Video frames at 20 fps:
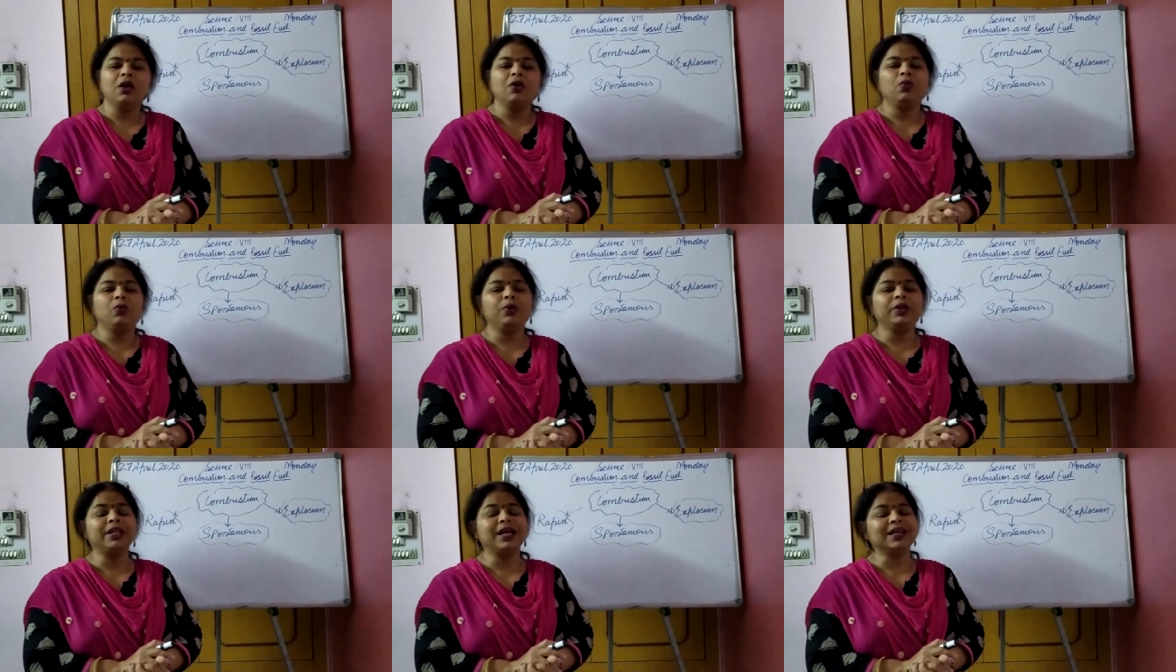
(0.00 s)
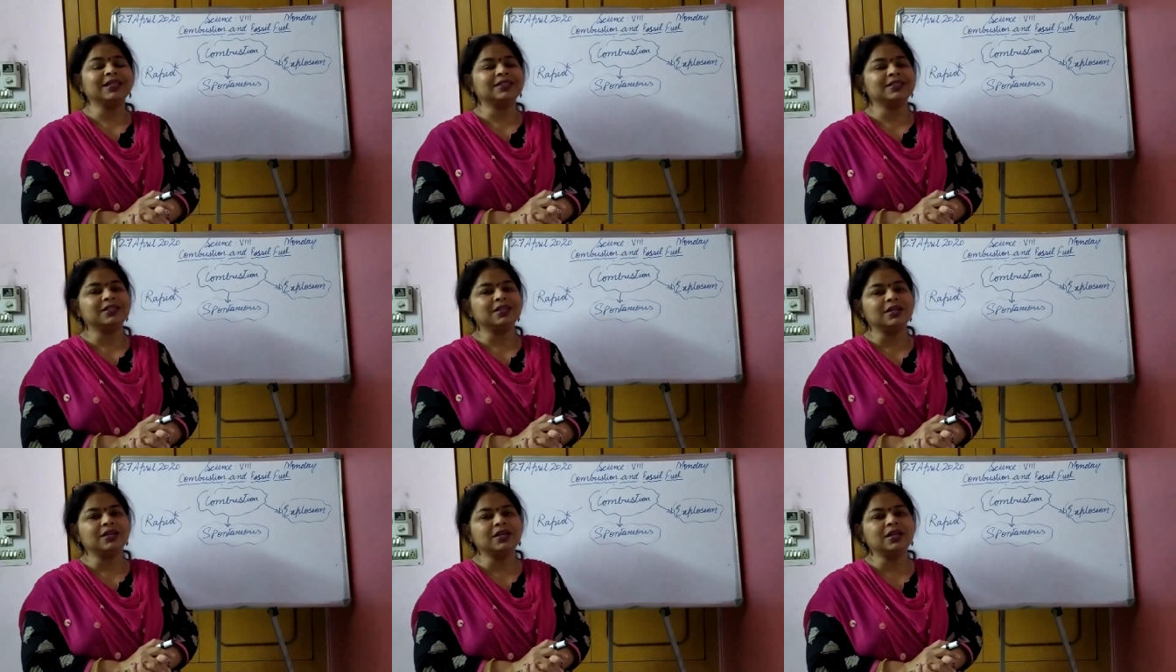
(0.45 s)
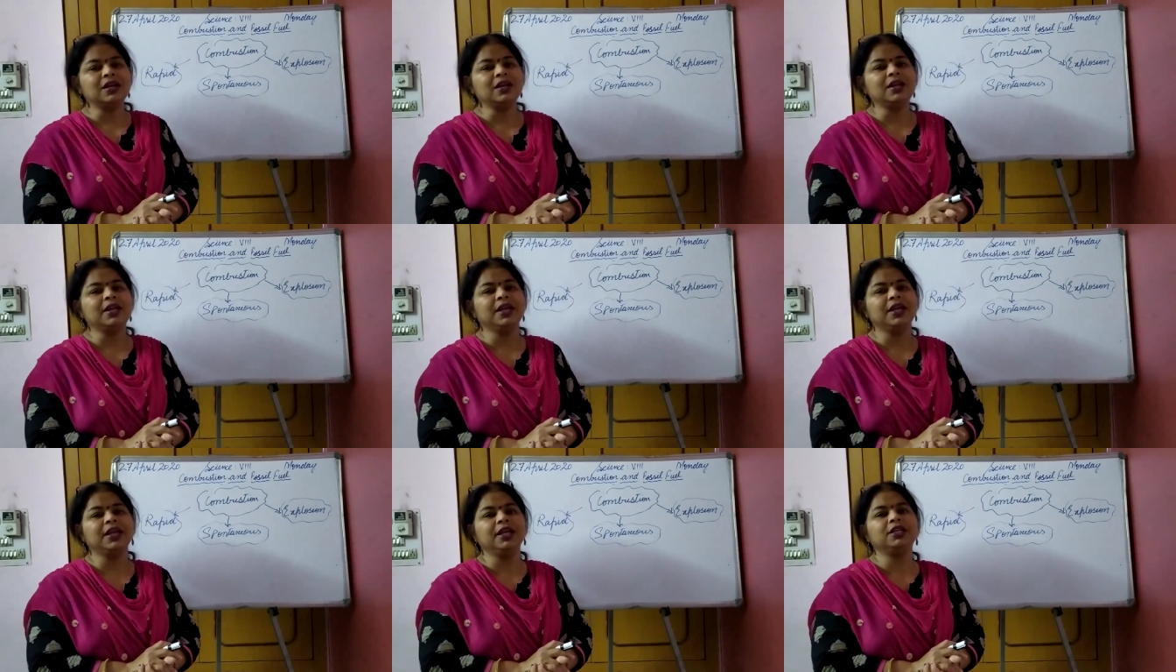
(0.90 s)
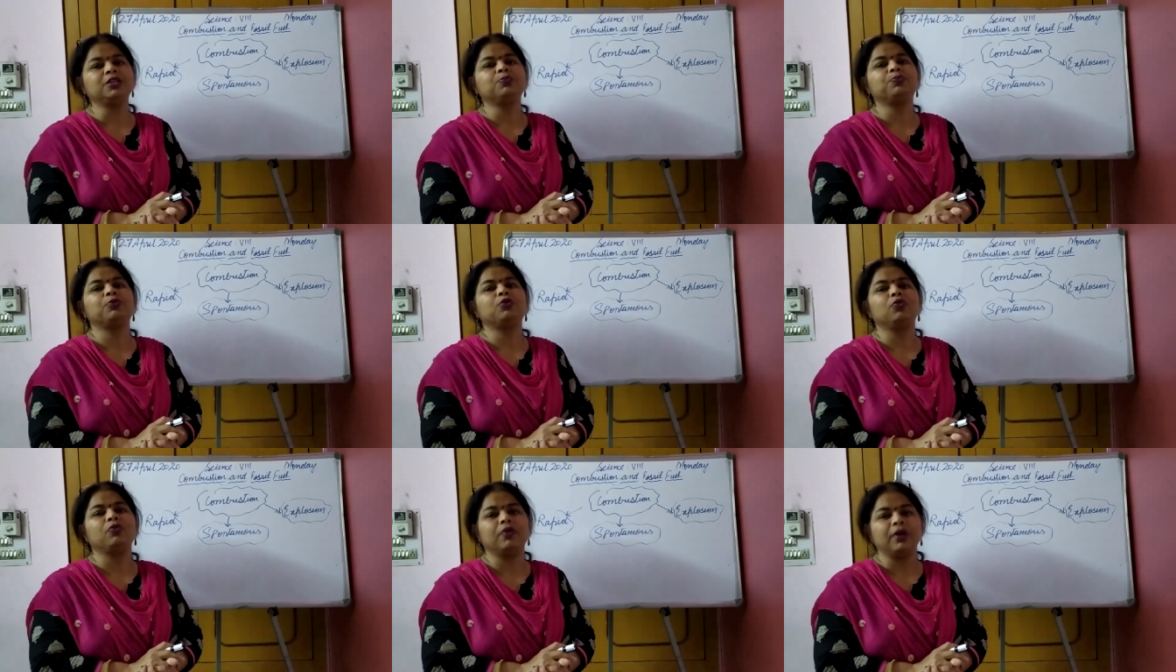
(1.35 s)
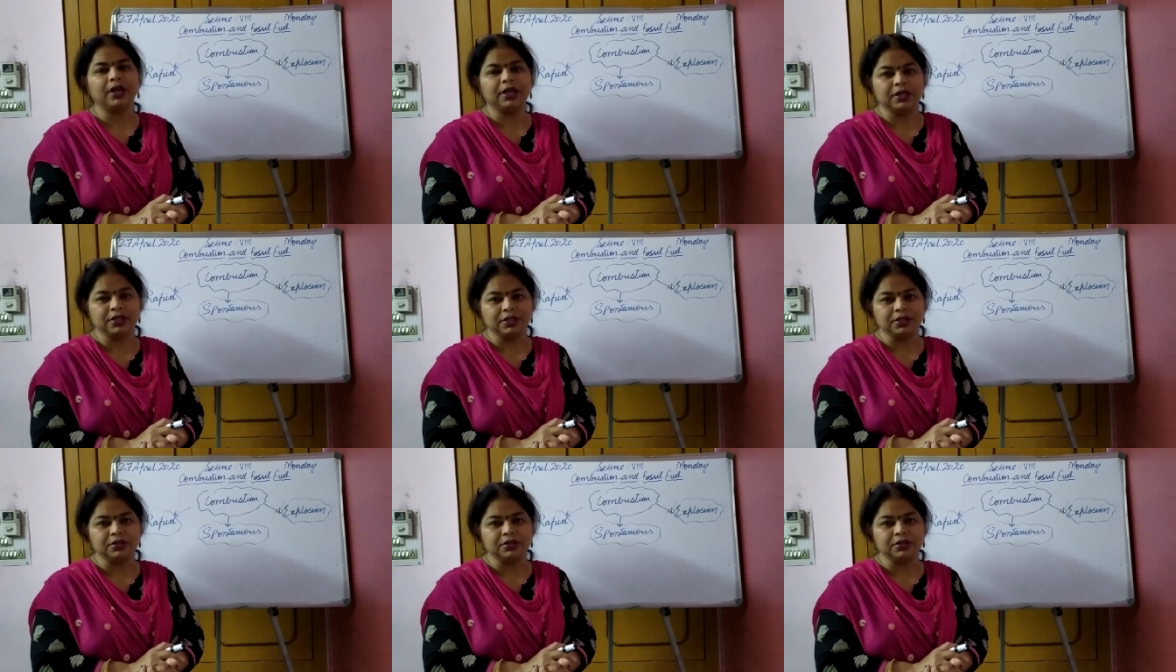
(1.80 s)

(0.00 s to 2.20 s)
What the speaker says: with external heat provided.